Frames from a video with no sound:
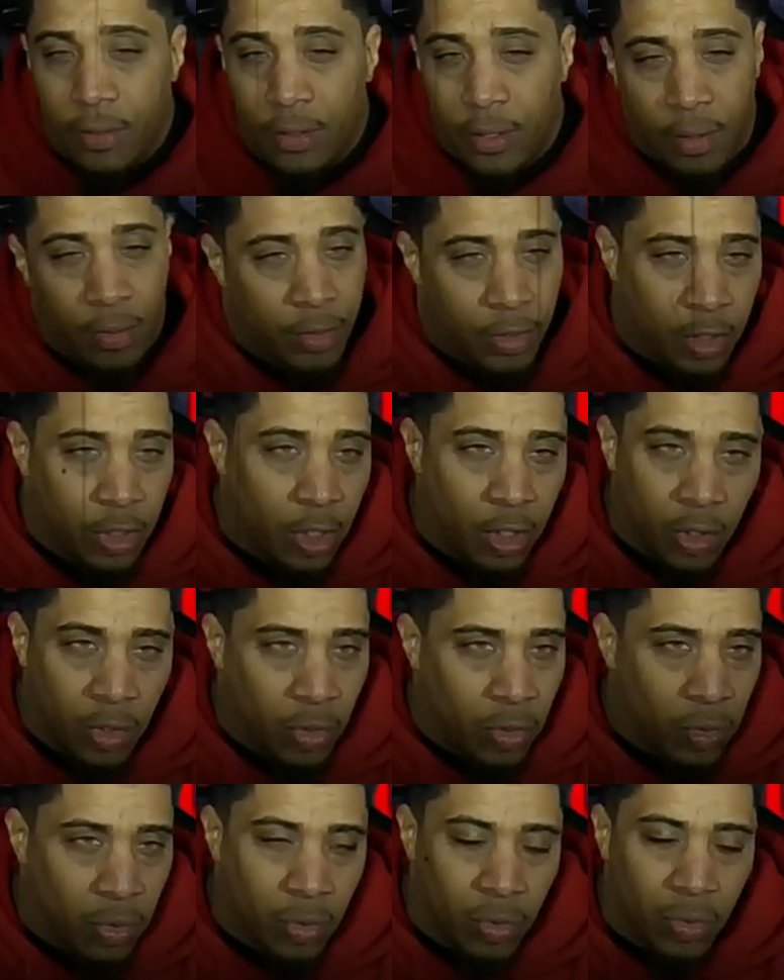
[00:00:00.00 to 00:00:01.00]
There was
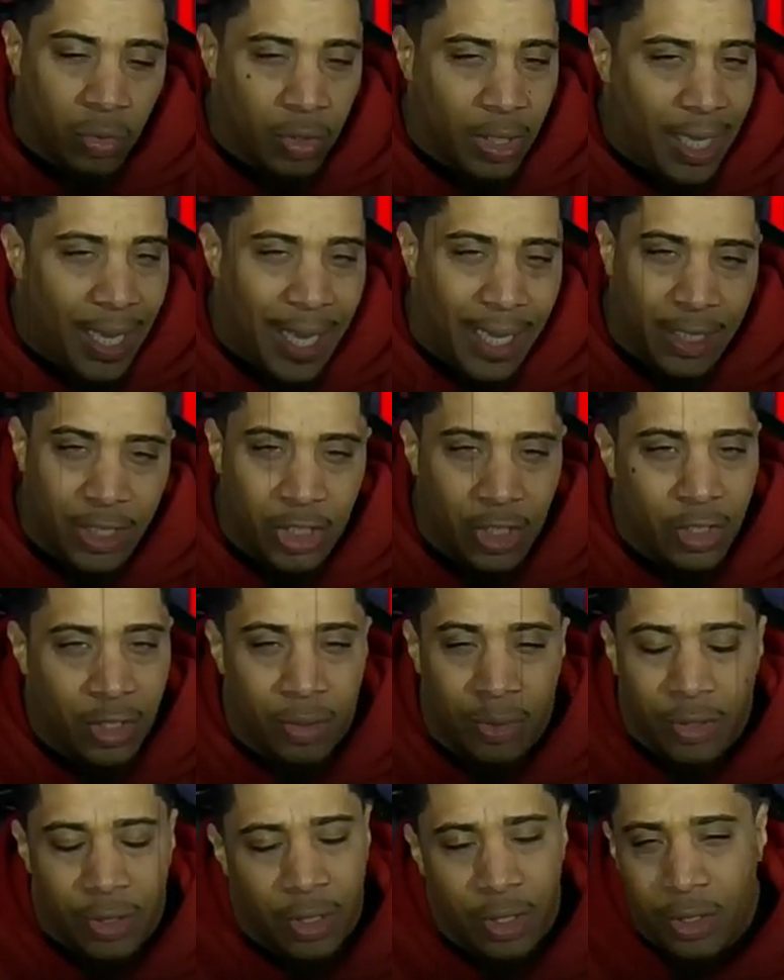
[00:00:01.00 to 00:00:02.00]
no action. There
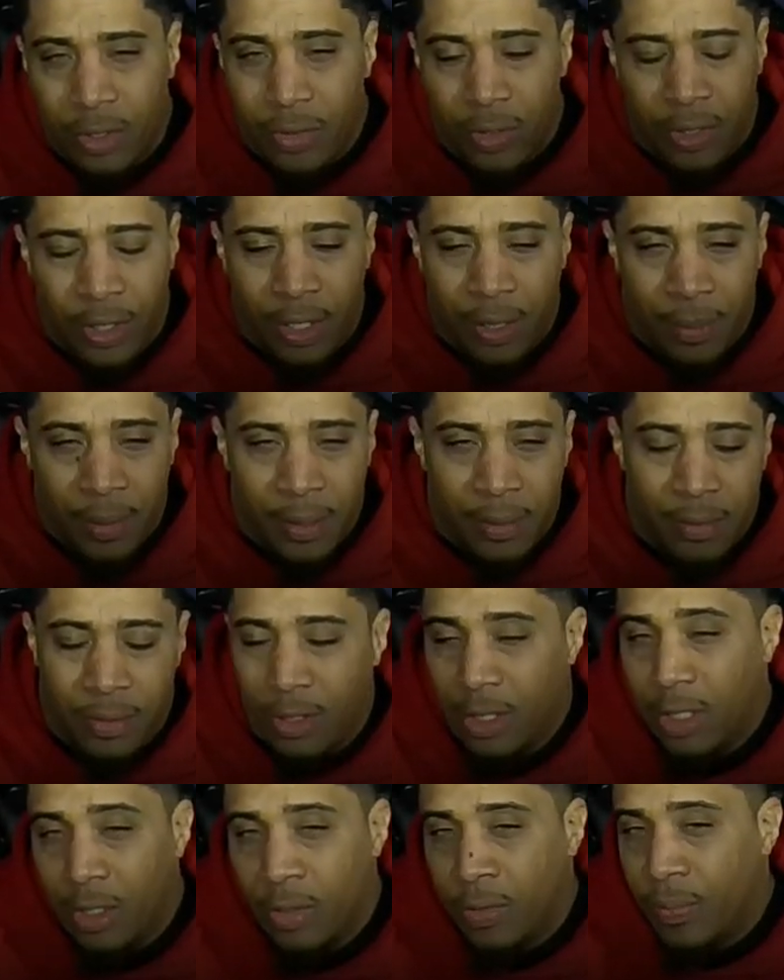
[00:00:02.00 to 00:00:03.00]
was no you know what I mean.
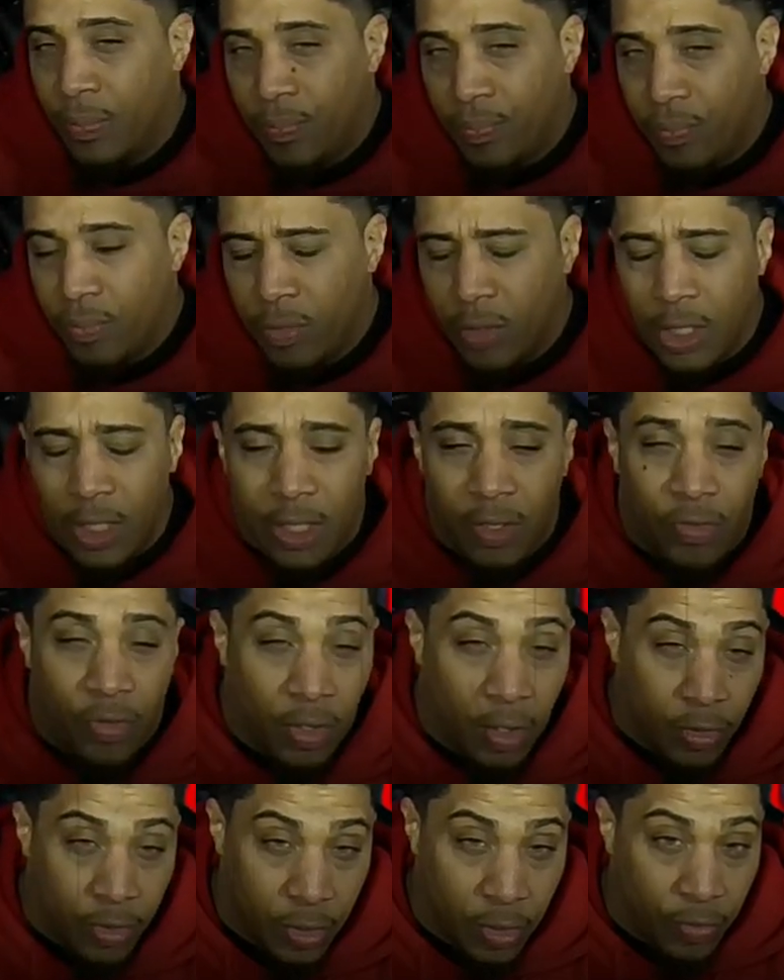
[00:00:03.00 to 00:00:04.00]
So, for
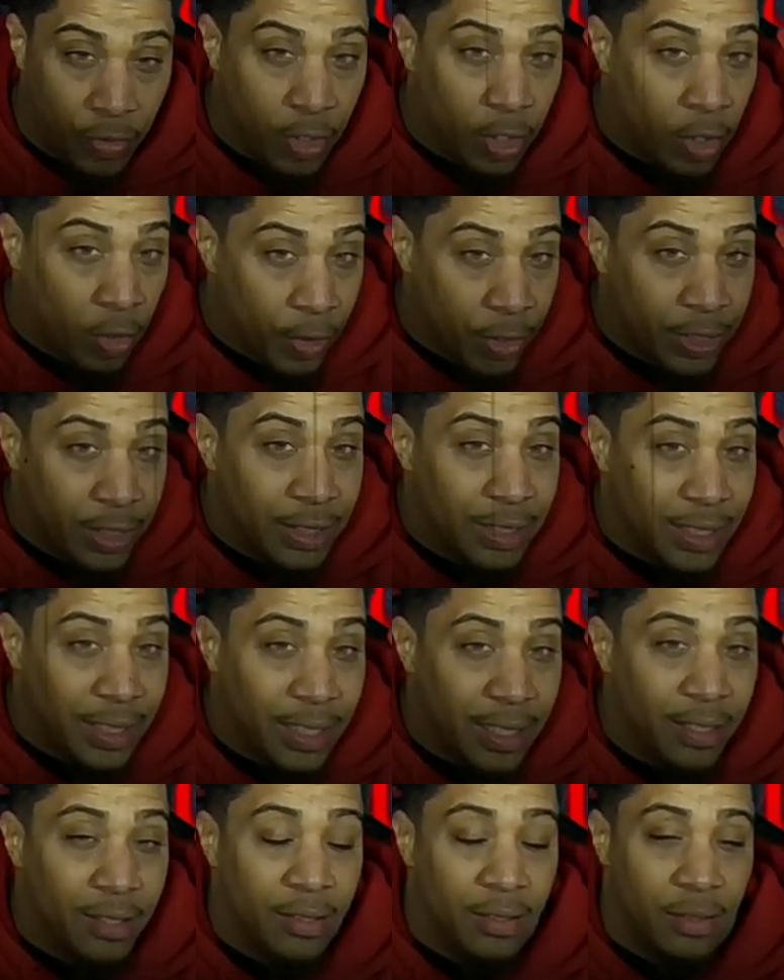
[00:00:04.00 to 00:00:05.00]
those of you if you're going to see
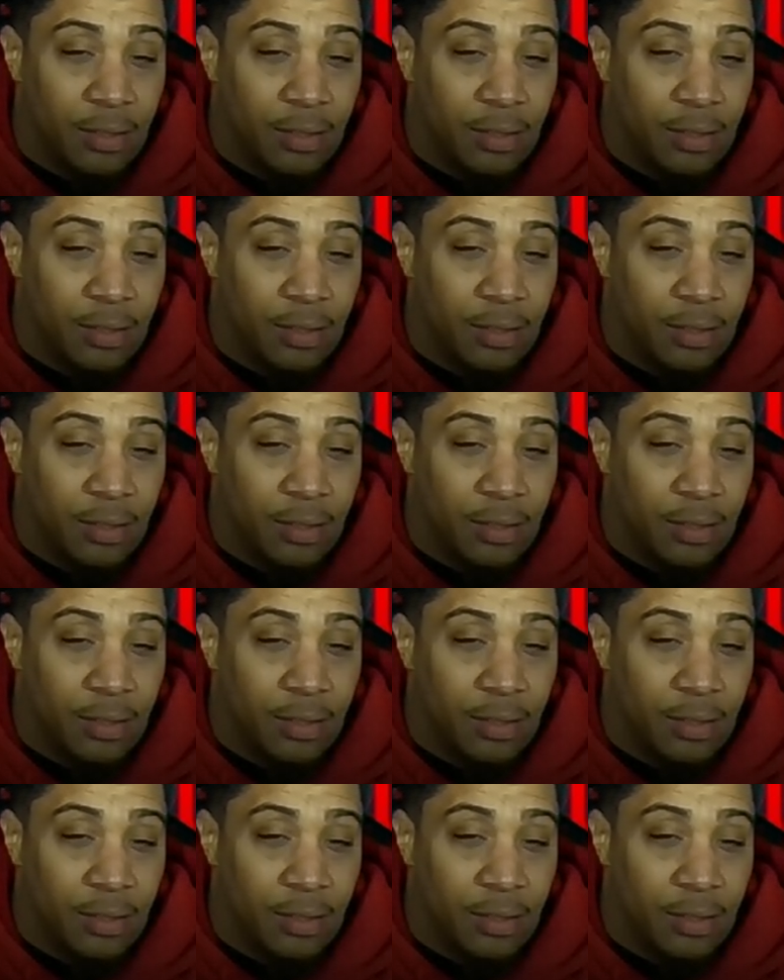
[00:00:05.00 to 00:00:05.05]
it,